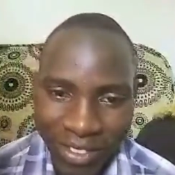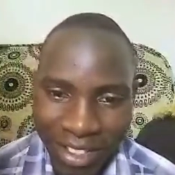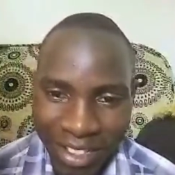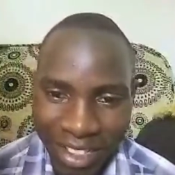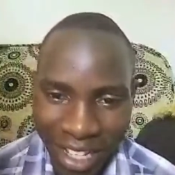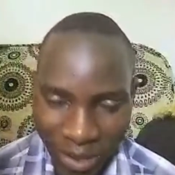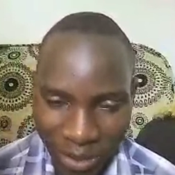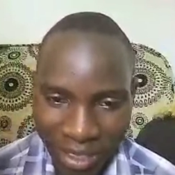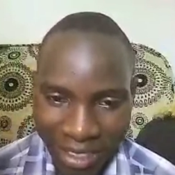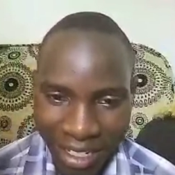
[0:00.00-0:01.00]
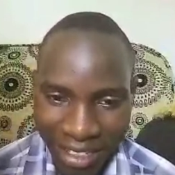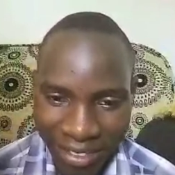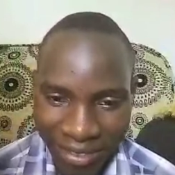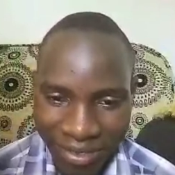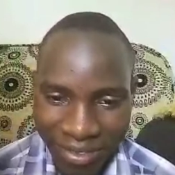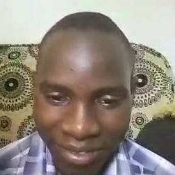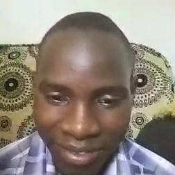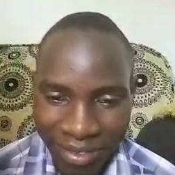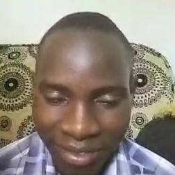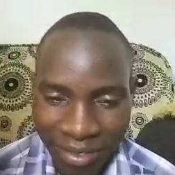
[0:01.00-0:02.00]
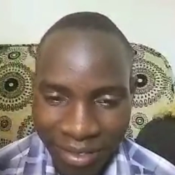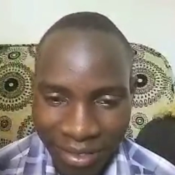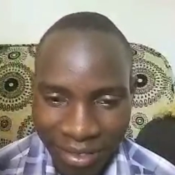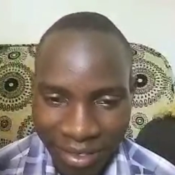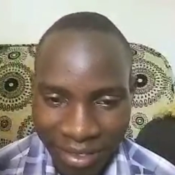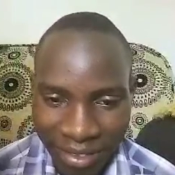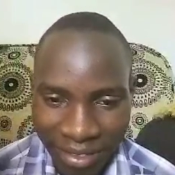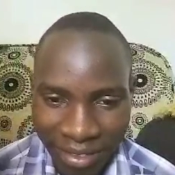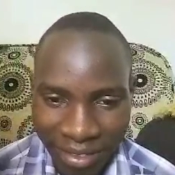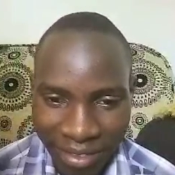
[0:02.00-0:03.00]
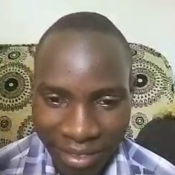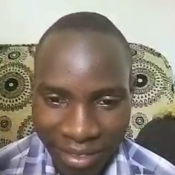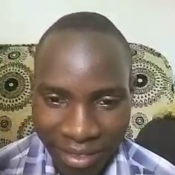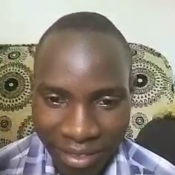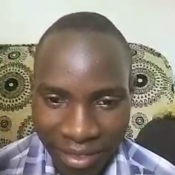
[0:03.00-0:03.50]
How? Um, what um, age range are you?